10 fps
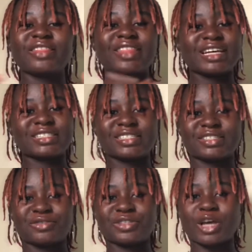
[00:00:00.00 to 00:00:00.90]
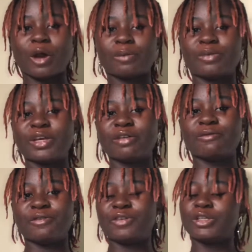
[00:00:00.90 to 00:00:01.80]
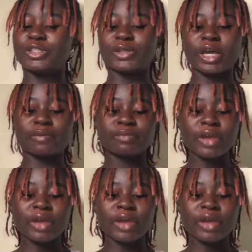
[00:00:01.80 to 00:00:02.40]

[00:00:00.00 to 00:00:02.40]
That's the series I'll be reviewing today.